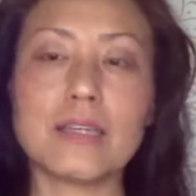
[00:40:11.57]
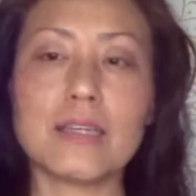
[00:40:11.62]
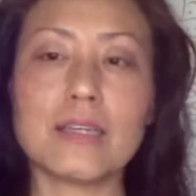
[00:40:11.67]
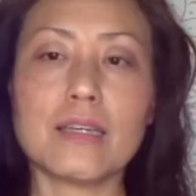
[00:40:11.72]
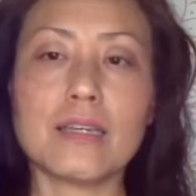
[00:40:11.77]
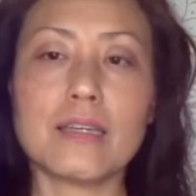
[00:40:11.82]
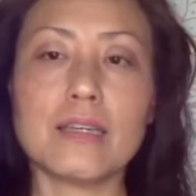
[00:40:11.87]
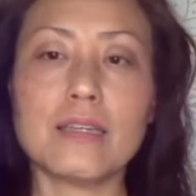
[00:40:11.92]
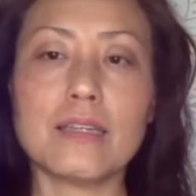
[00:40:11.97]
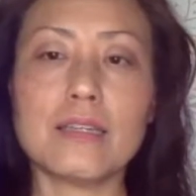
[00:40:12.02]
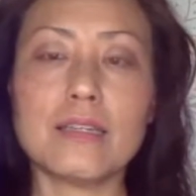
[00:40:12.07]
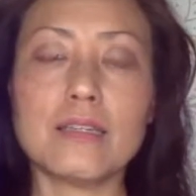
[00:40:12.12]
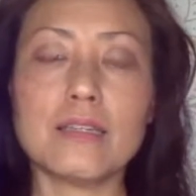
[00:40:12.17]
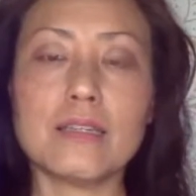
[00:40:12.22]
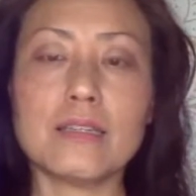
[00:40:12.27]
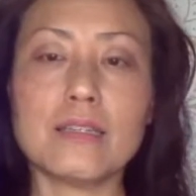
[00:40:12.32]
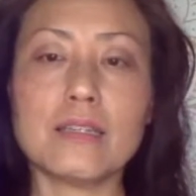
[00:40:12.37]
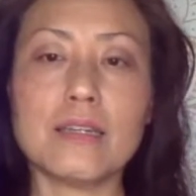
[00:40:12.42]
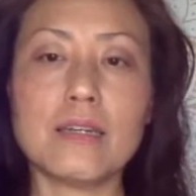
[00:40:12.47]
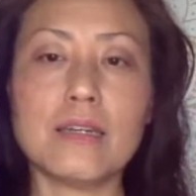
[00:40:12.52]

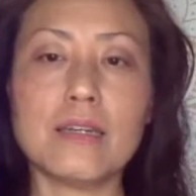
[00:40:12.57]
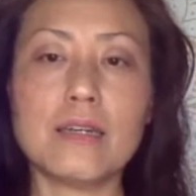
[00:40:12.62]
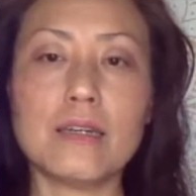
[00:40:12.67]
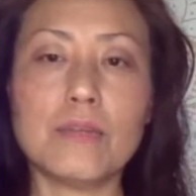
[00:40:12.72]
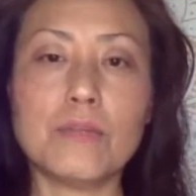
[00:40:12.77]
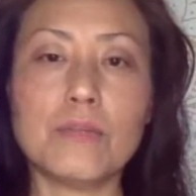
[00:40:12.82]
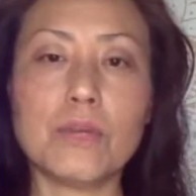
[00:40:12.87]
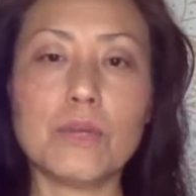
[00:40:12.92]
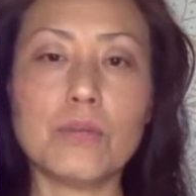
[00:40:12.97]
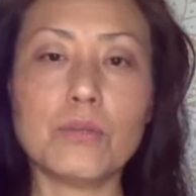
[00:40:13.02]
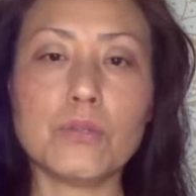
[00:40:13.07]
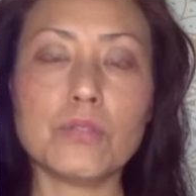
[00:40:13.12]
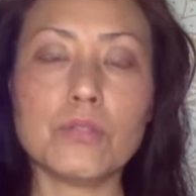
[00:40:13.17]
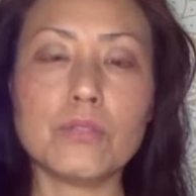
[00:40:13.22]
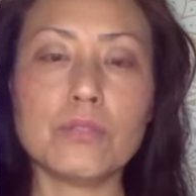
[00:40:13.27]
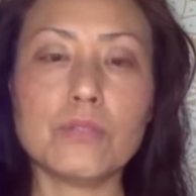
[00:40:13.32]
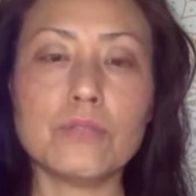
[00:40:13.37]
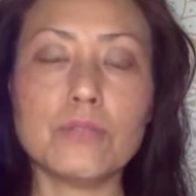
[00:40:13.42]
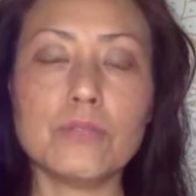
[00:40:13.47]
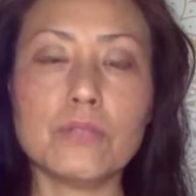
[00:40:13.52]
And I will
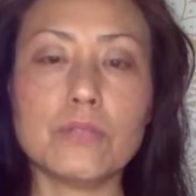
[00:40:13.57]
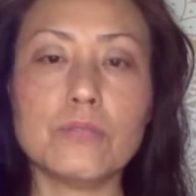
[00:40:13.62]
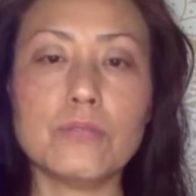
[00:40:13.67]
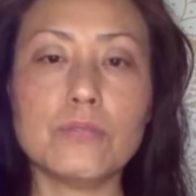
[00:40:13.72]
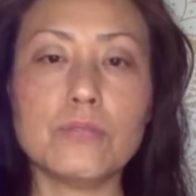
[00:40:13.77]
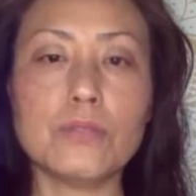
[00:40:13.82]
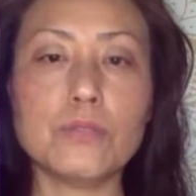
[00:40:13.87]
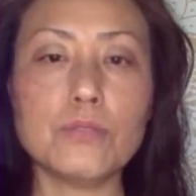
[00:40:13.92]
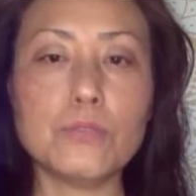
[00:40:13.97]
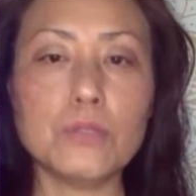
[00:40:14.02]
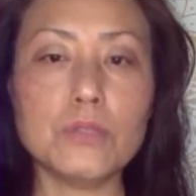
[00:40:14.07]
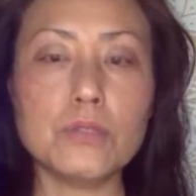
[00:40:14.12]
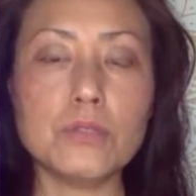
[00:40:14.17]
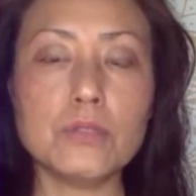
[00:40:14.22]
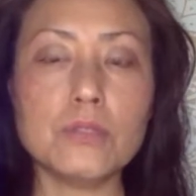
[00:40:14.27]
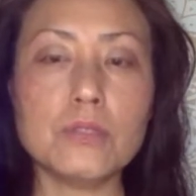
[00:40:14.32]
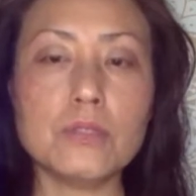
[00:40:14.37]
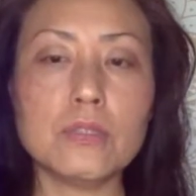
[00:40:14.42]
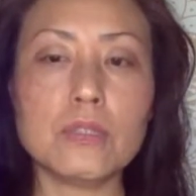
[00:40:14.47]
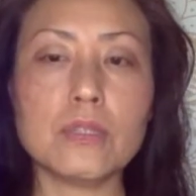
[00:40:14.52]
see you for the full
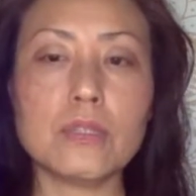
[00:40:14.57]
moon,